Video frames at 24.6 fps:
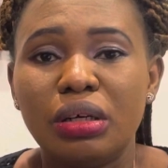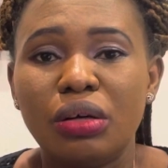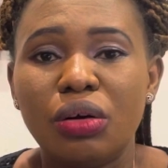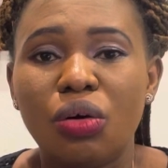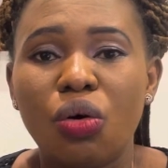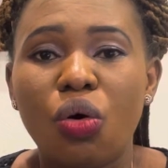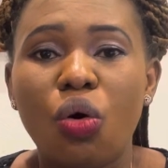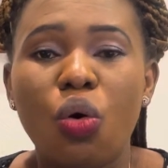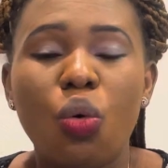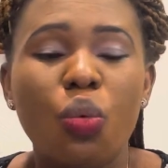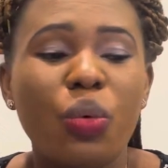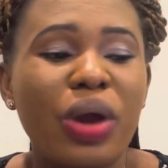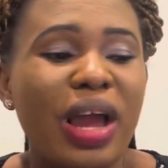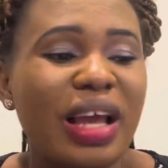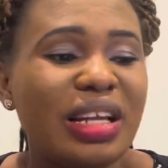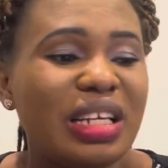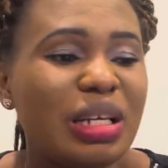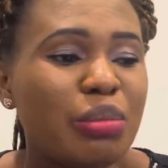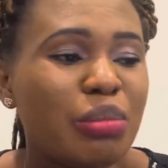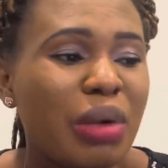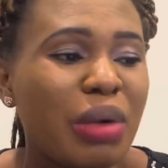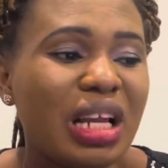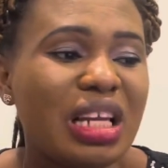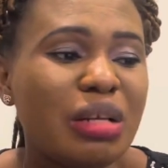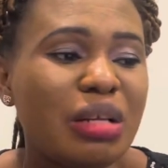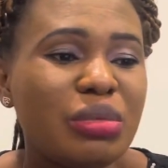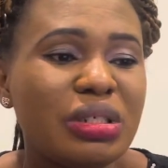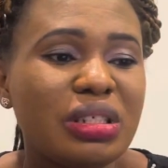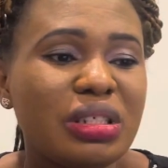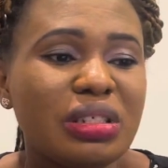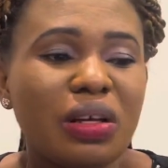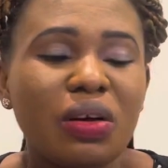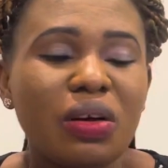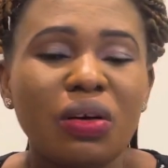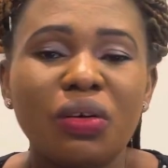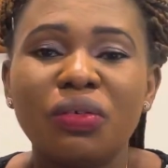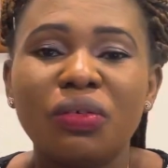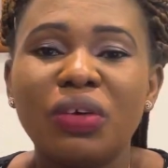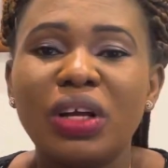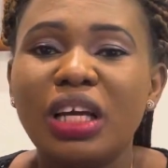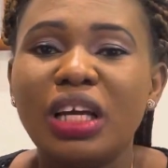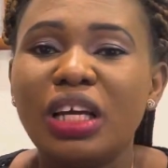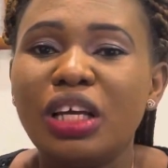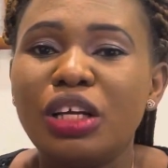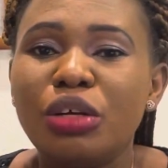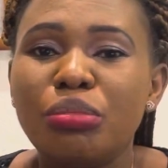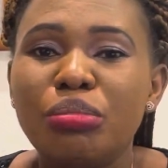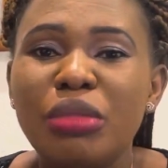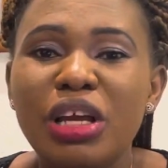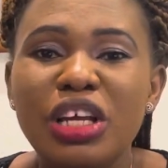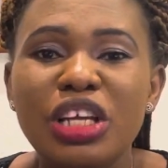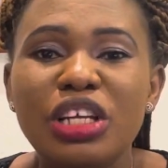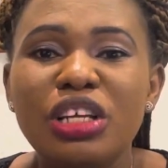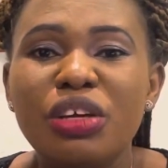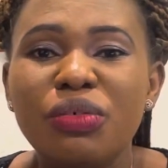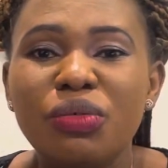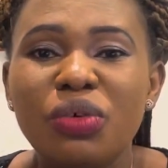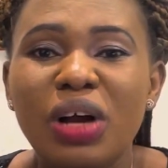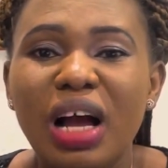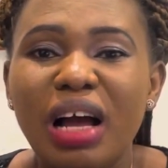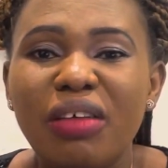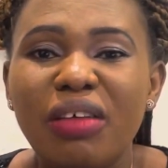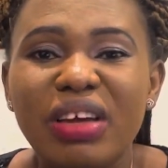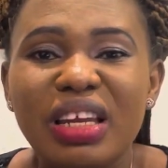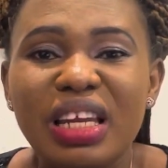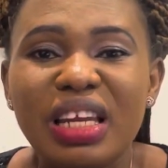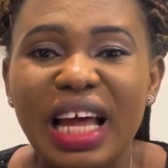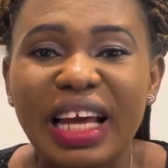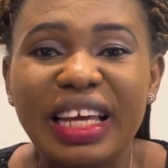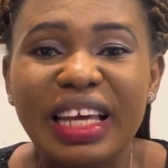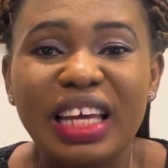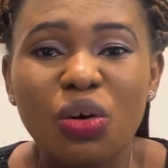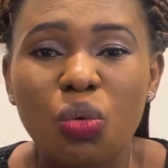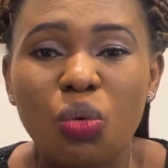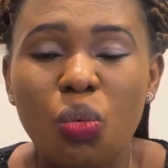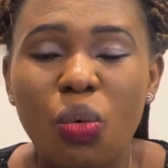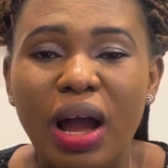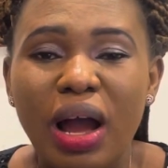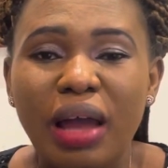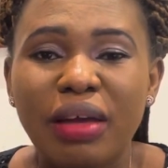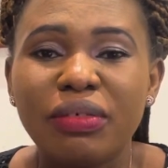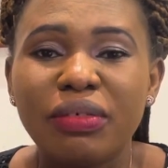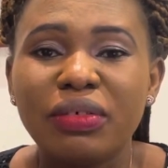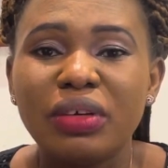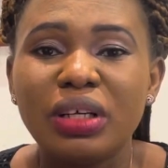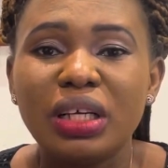Or where the man himself may even have a nagging wife.